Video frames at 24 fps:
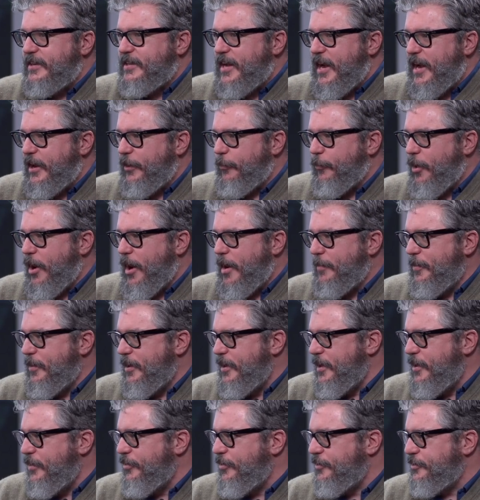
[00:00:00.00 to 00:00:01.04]
diorama
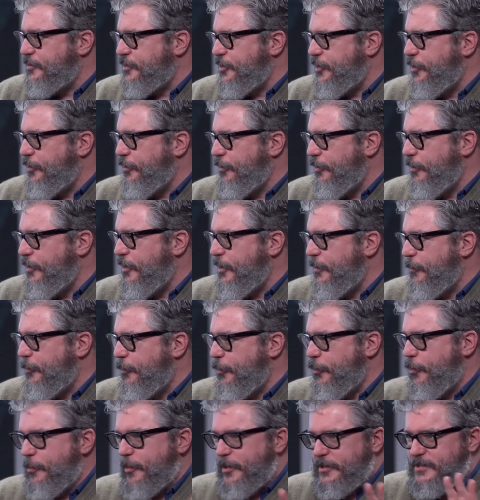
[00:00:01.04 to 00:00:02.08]
in the security
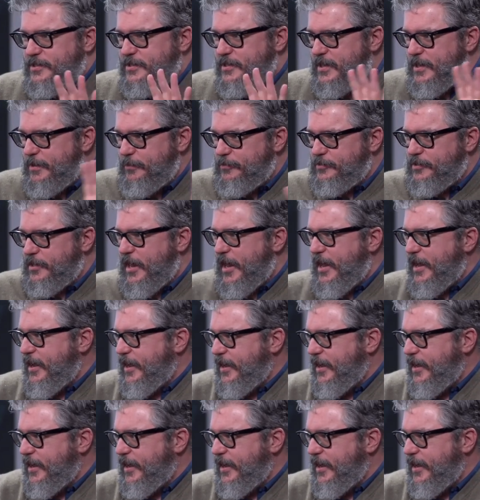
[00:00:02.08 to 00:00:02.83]
room, it seems like